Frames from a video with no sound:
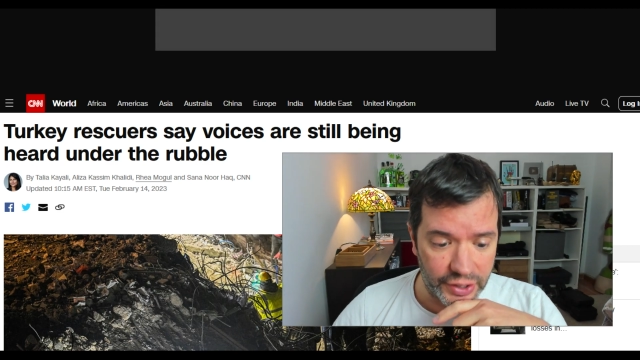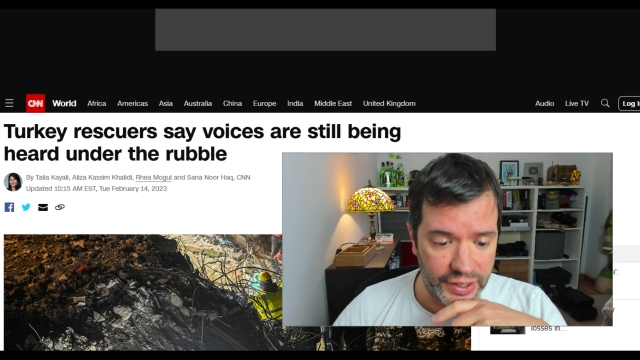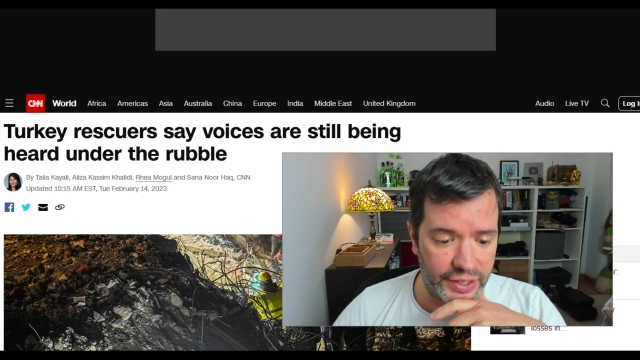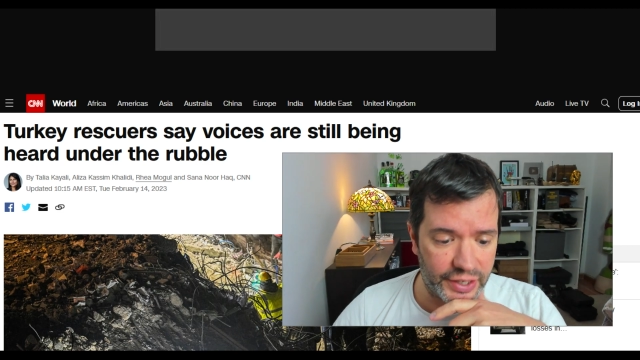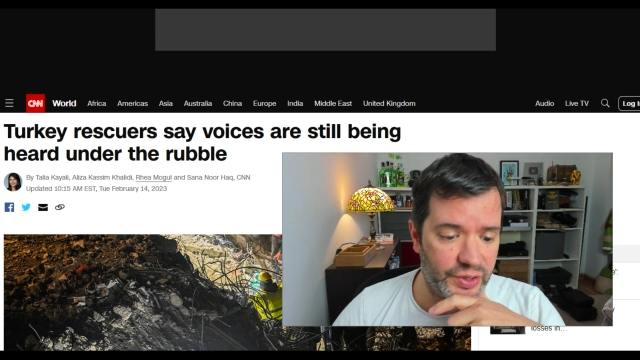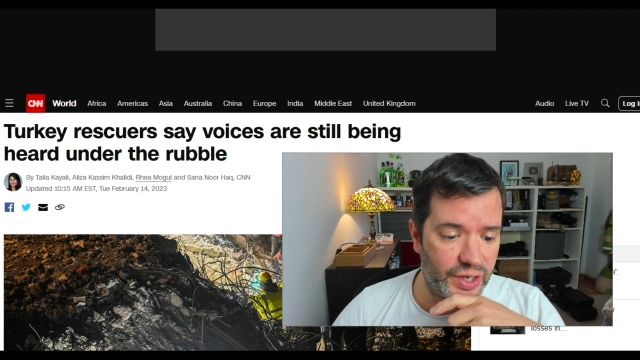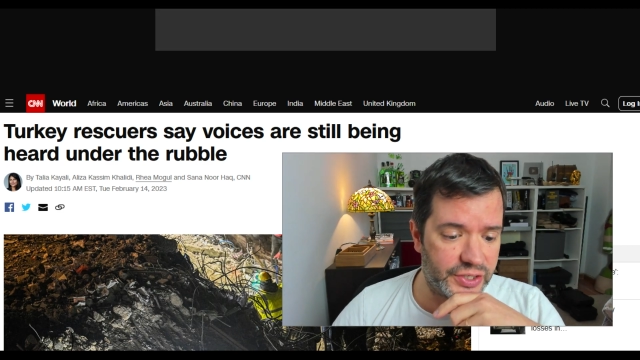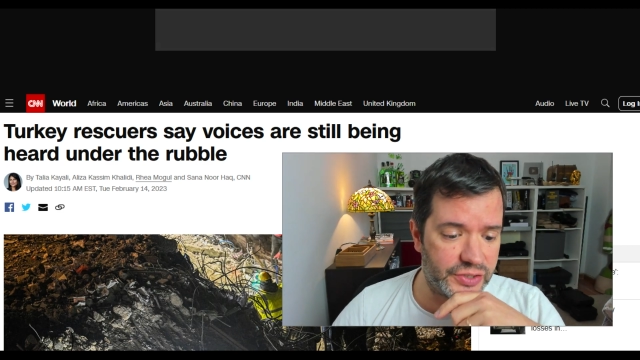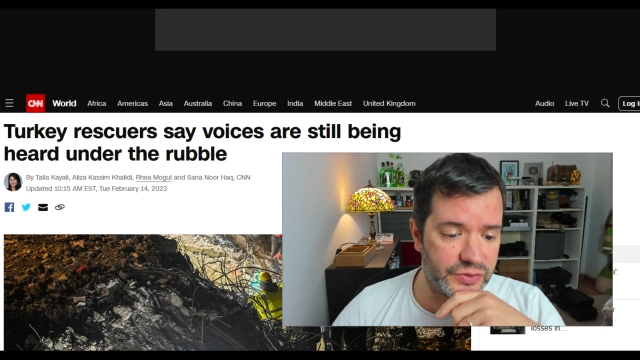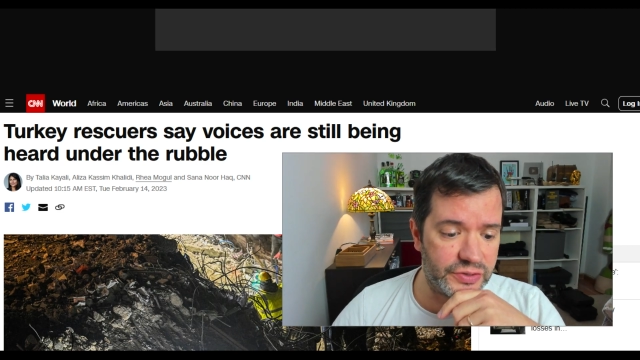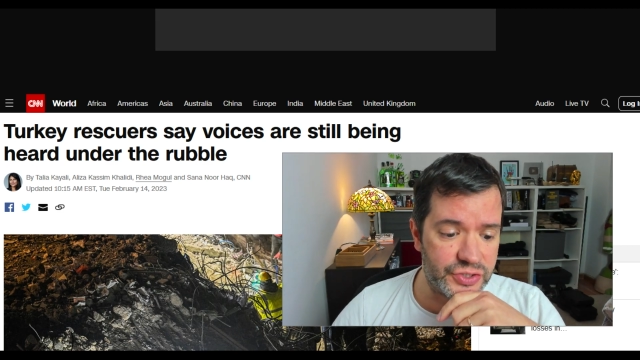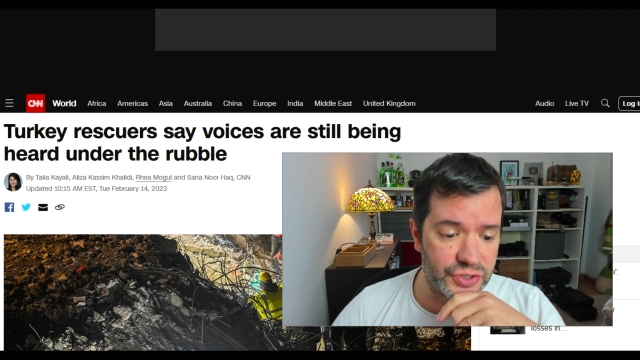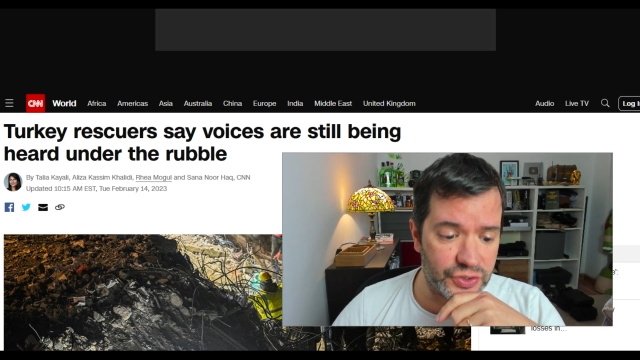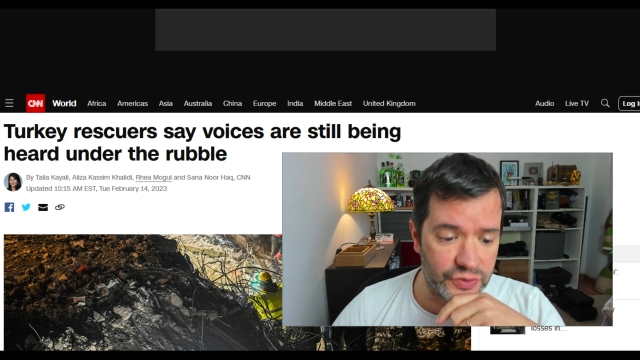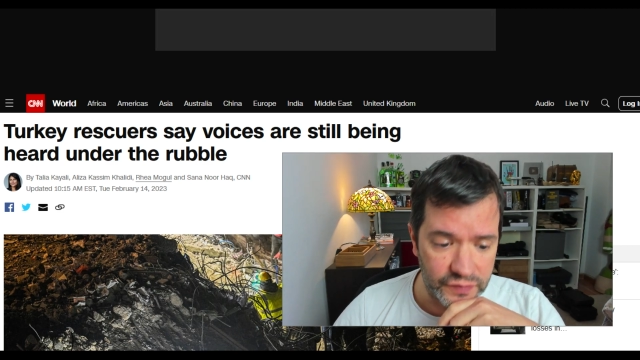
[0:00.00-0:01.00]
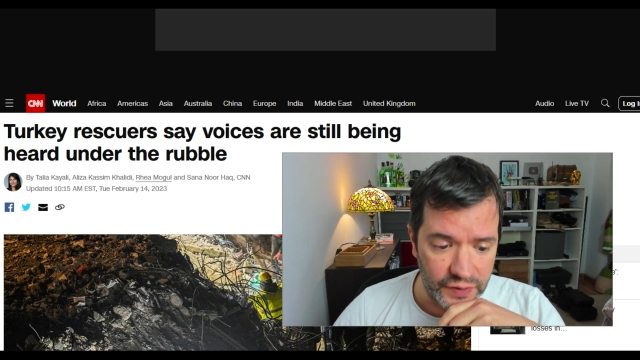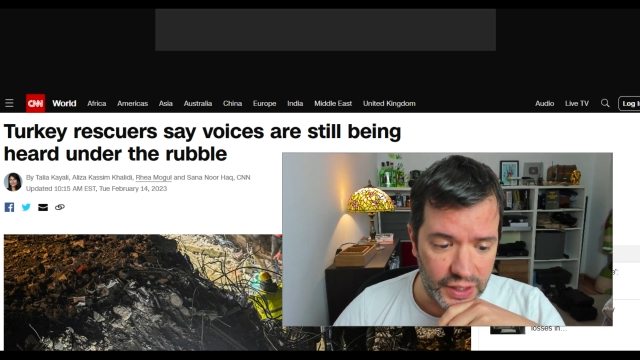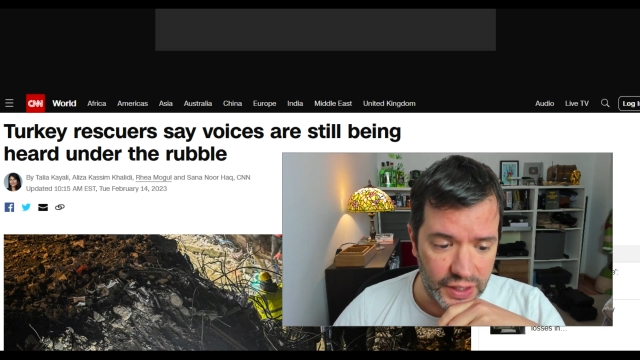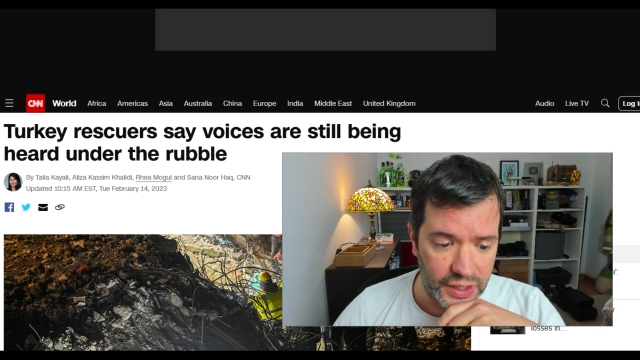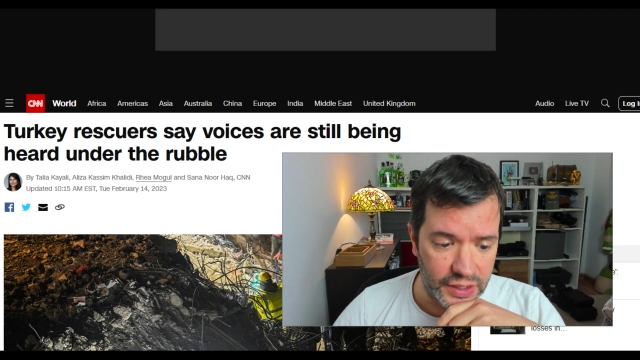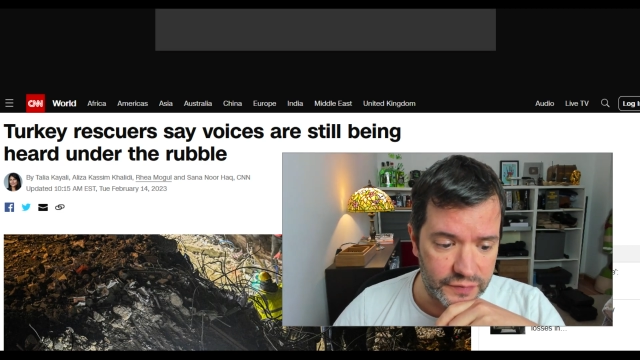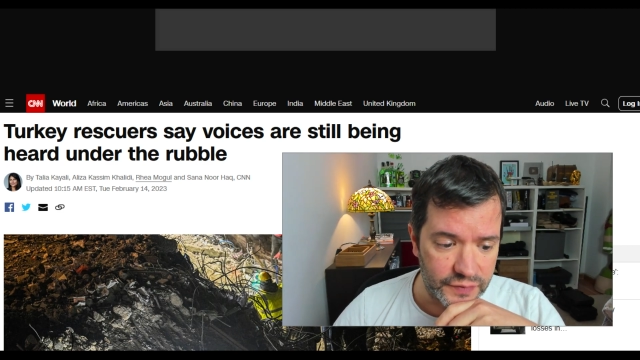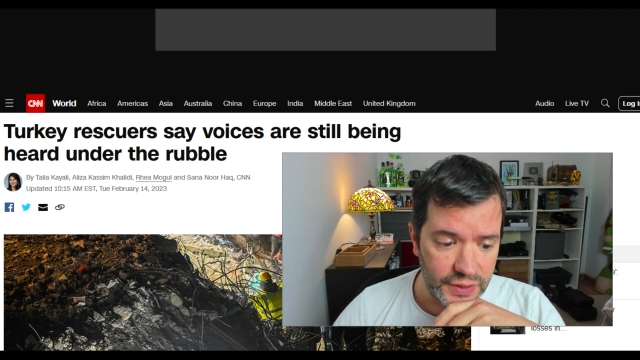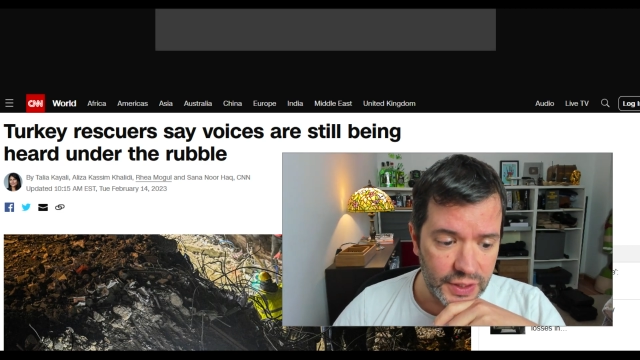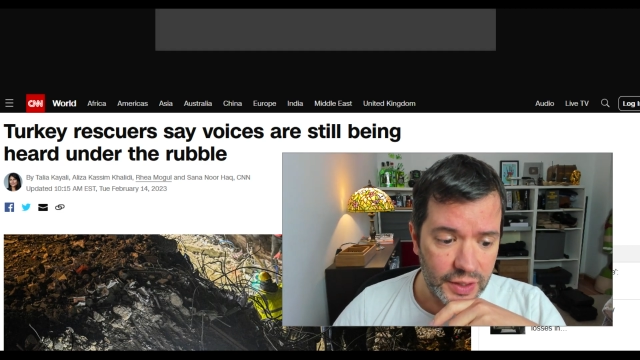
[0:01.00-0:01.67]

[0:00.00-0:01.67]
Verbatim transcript: can you actually survive